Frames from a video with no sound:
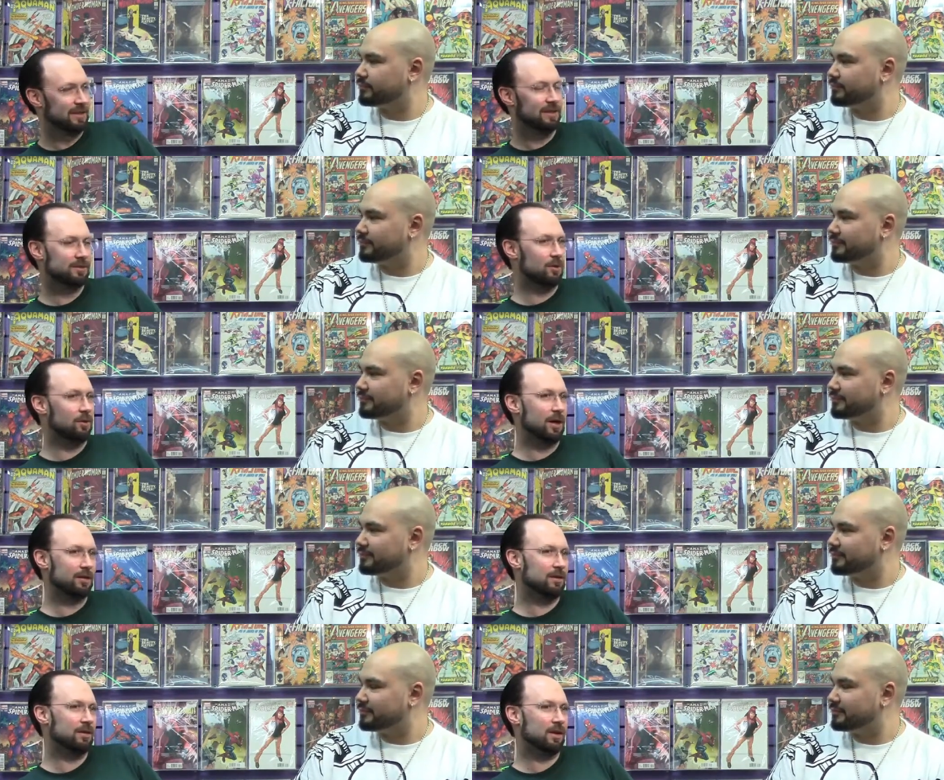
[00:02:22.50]
Speaker 1: So I
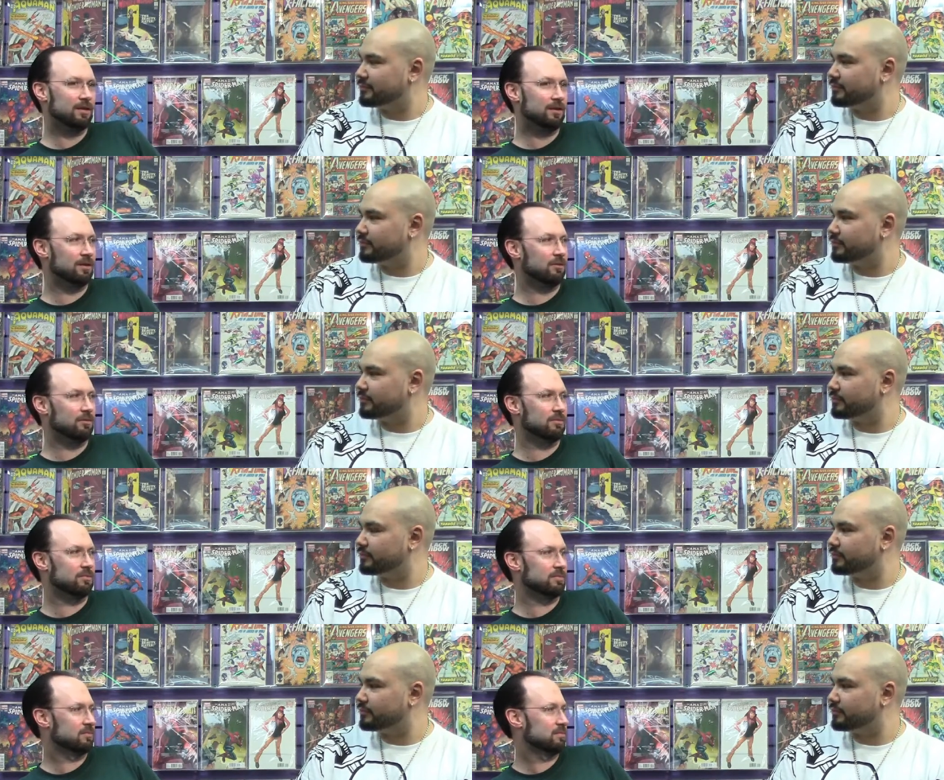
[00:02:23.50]
think, I think it'll
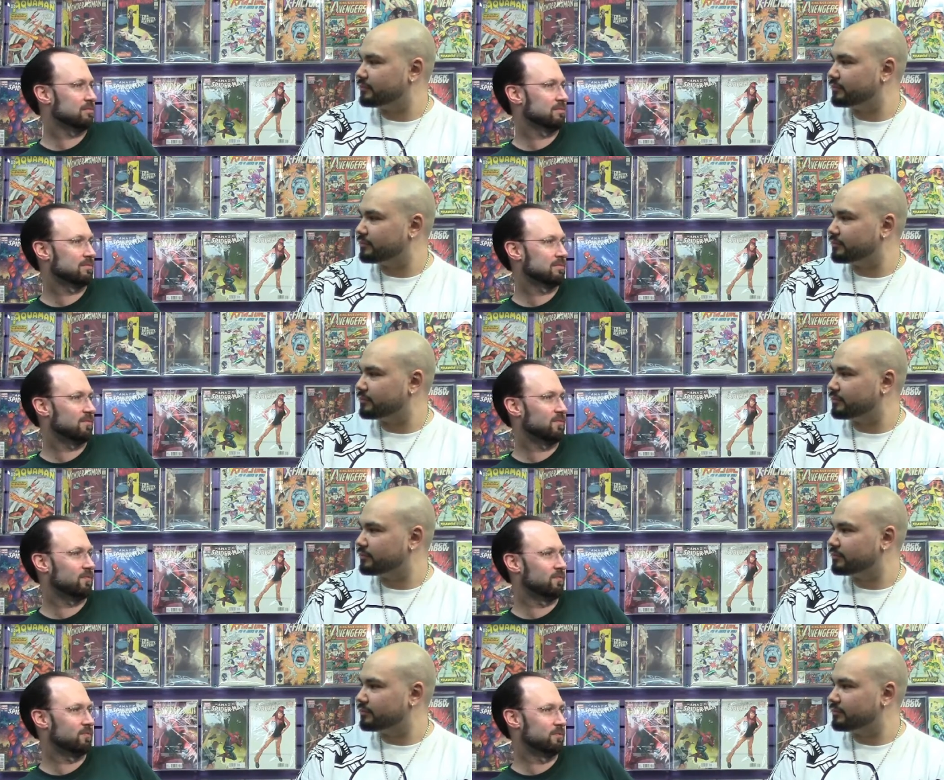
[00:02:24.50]

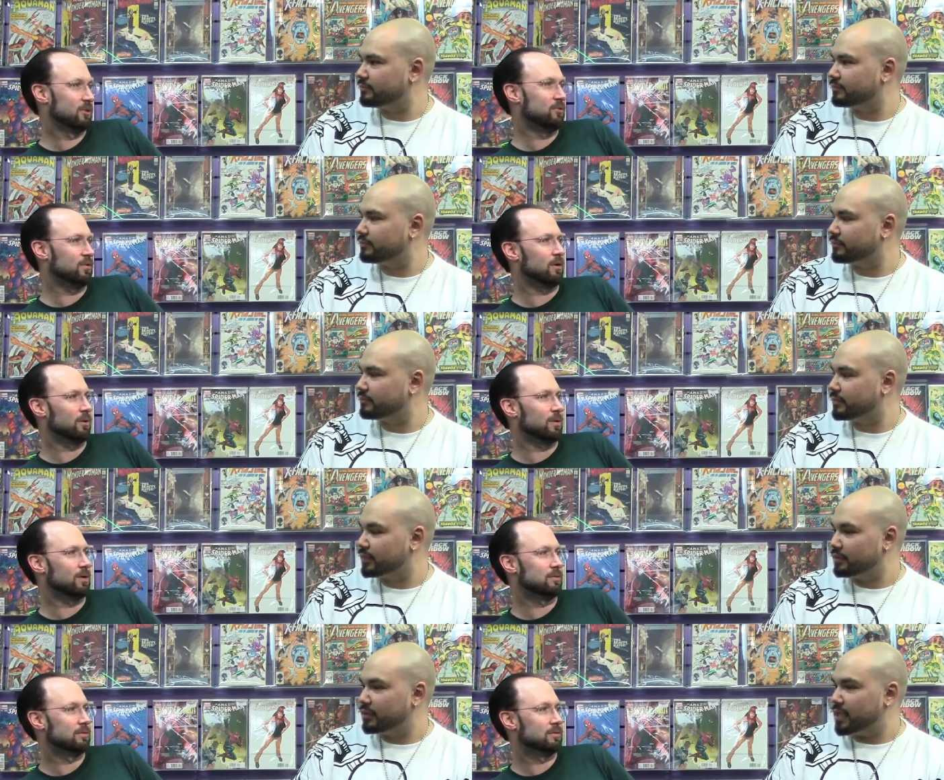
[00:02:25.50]
do fairly
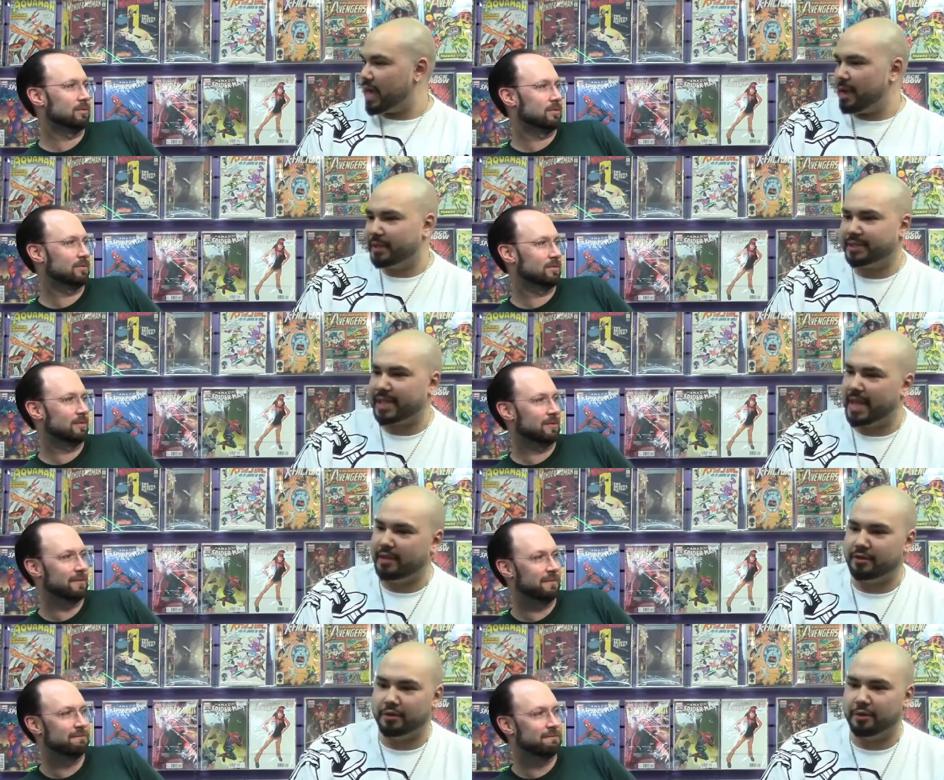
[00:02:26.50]
well.
Speaker 2: I'm
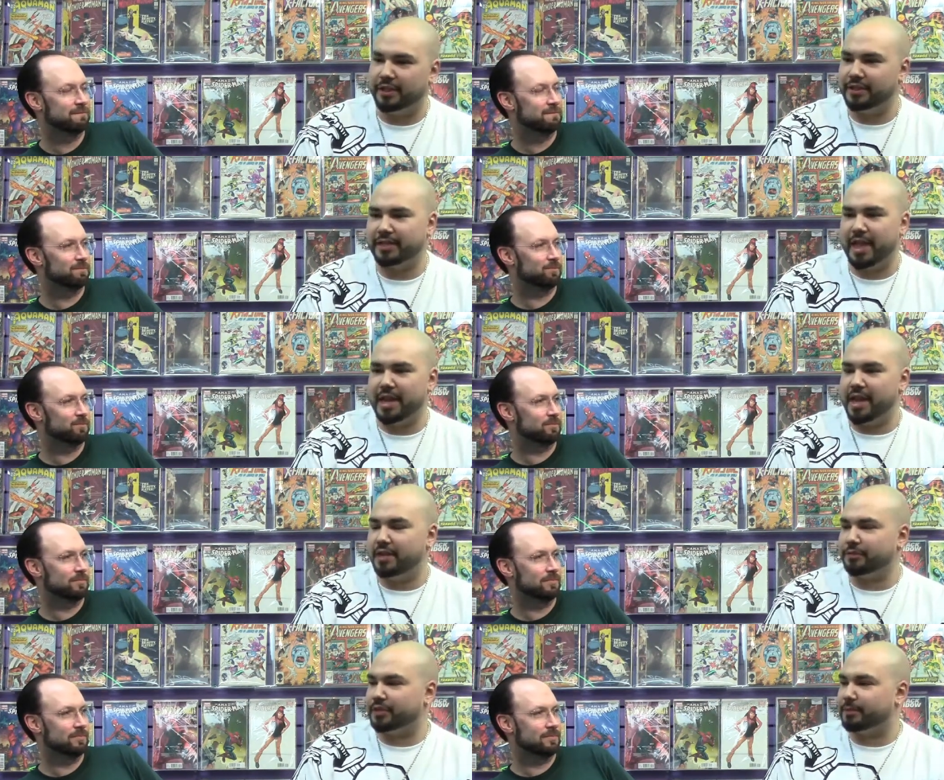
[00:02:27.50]
excited, you know, in this day and
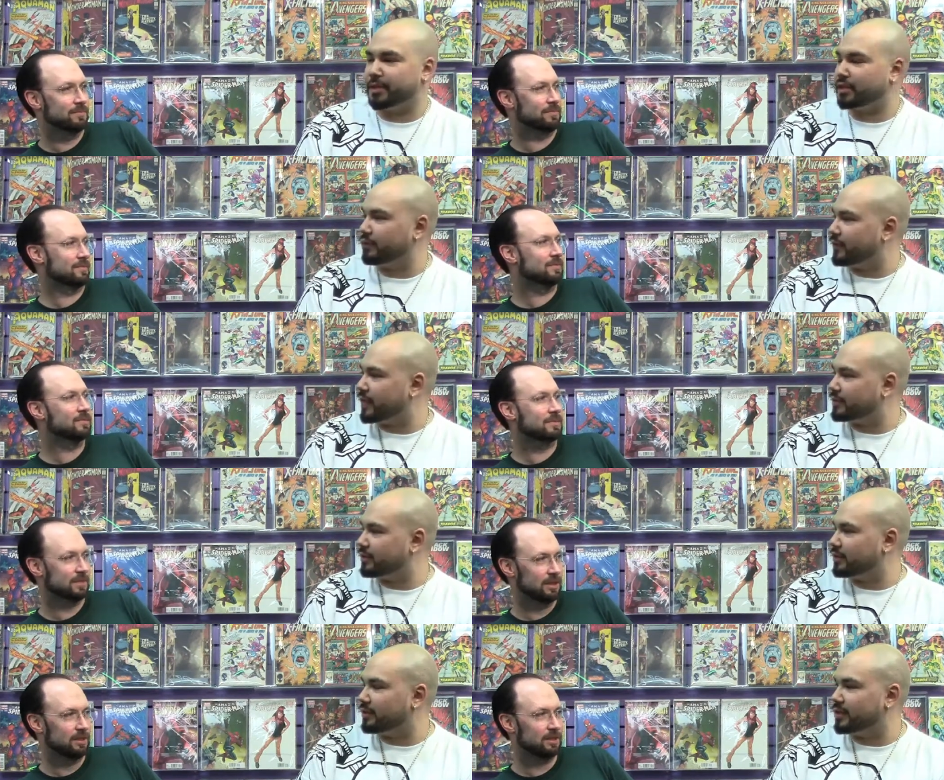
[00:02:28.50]
age with the special effects
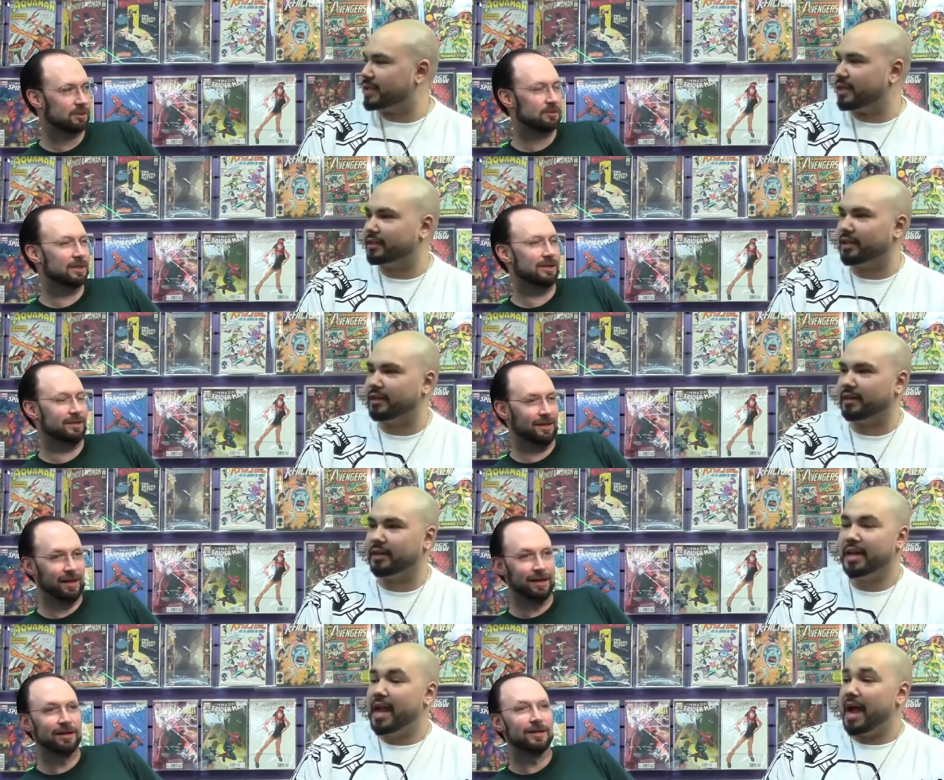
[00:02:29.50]
that there is out there.
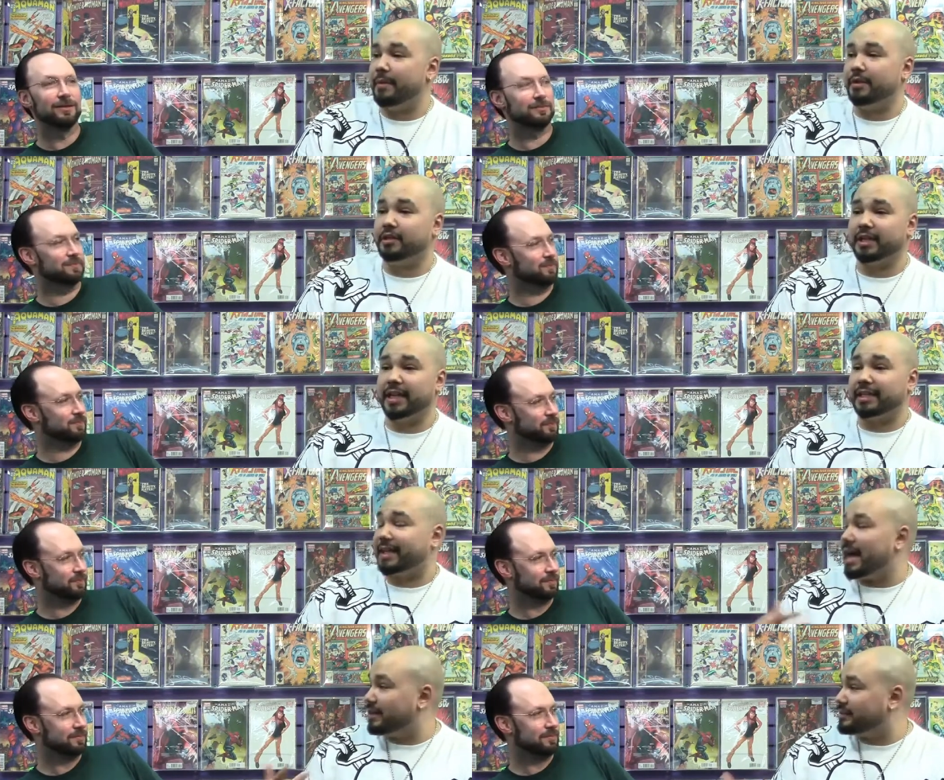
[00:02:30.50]
And, I mean, looking at the
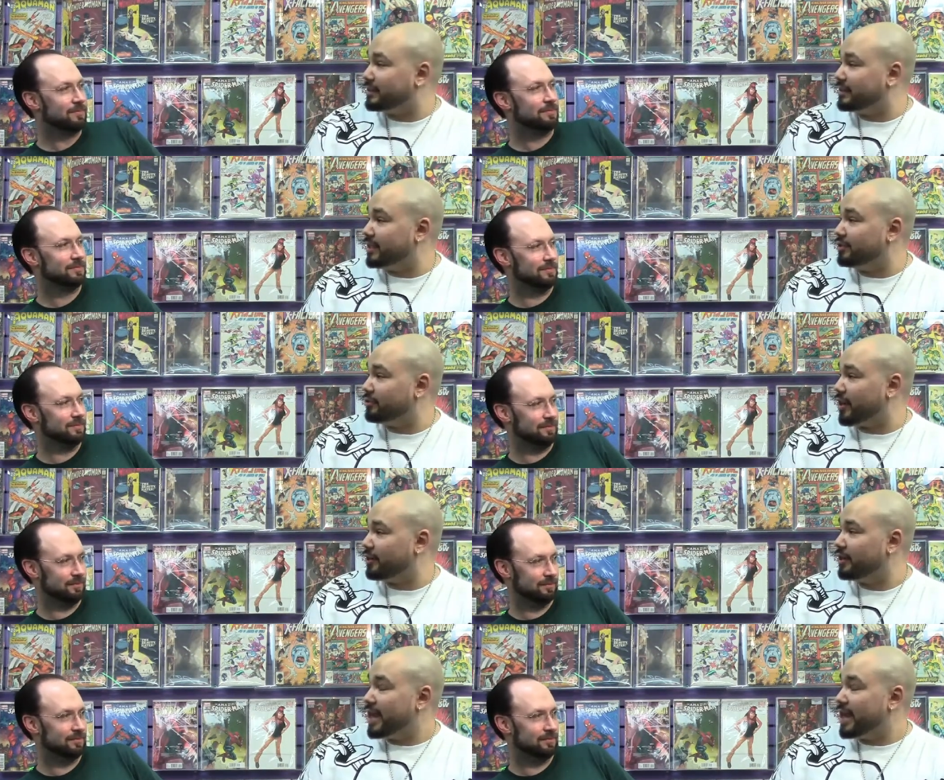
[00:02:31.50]
Constantine trailer,